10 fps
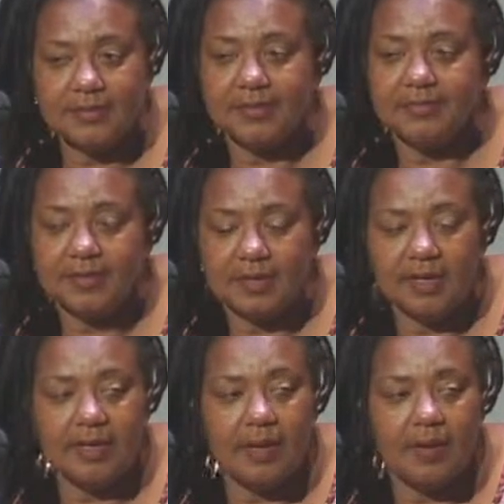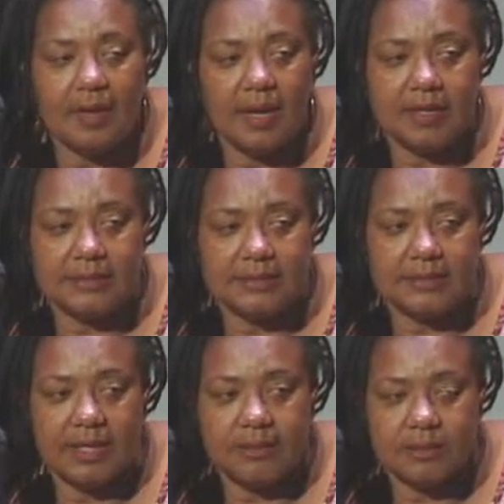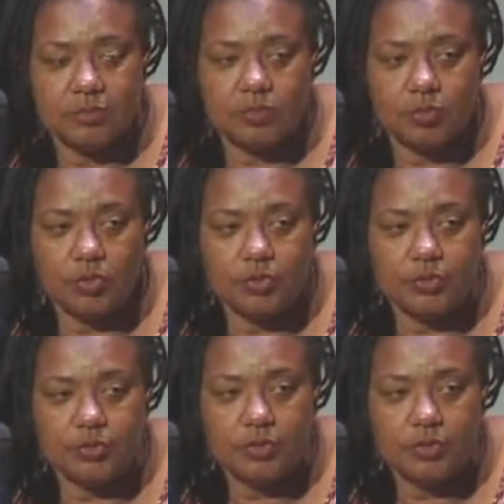trying to figure out how I could escape this world